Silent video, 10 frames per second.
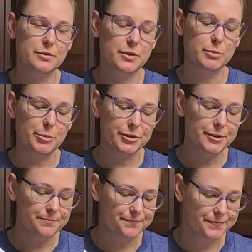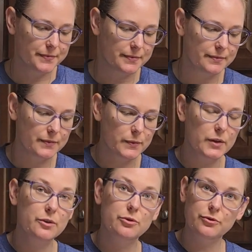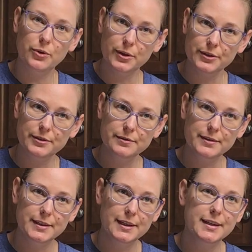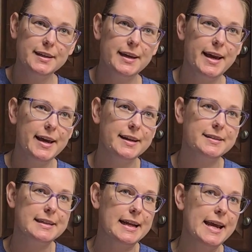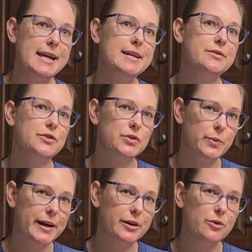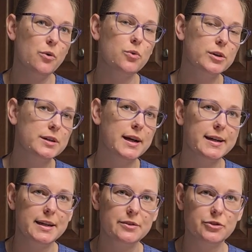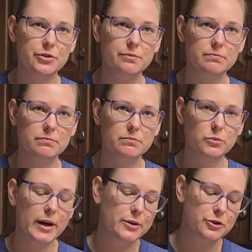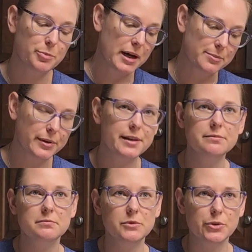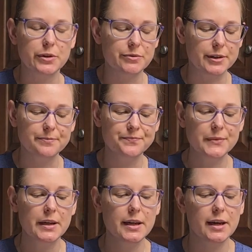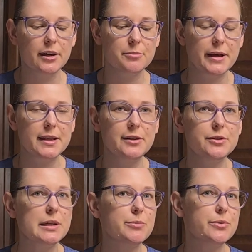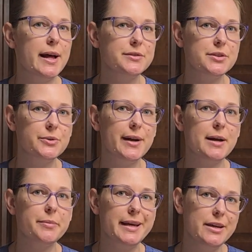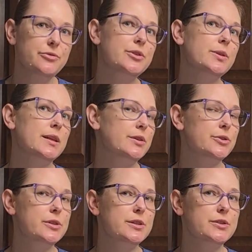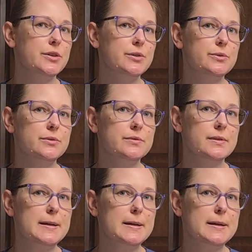thermometer, foil, and an 8 square or 9-inch round pie plate. Totally fine. And then you'll need plastic wrap if you let the cookie dough